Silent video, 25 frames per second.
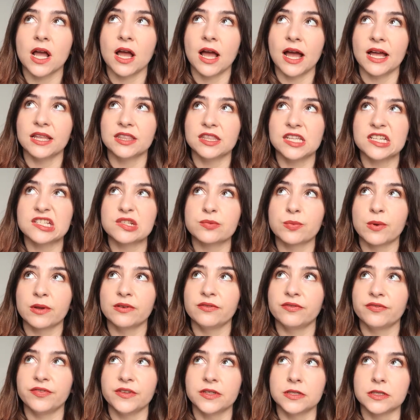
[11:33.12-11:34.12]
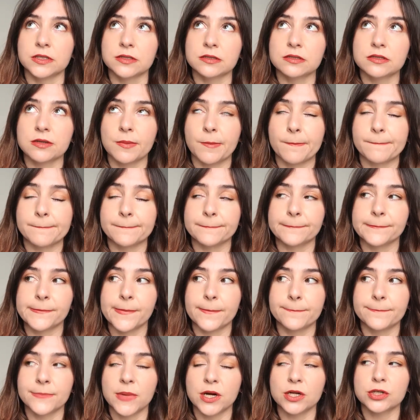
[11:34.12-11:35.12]
And this one feels
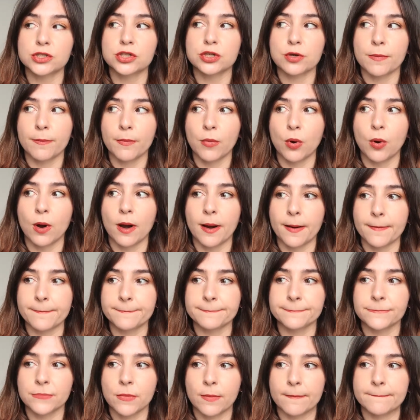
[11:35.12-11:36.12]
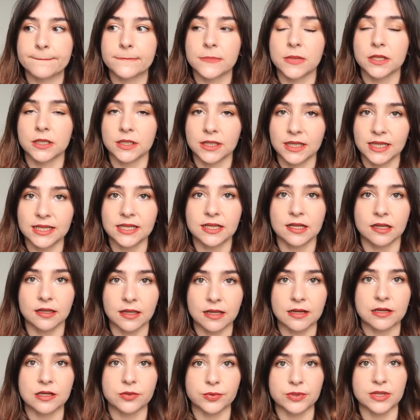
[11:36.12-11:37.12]
much more like a
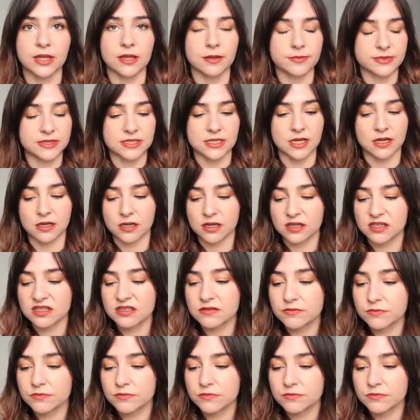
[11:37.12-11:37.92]
liquid lipstick.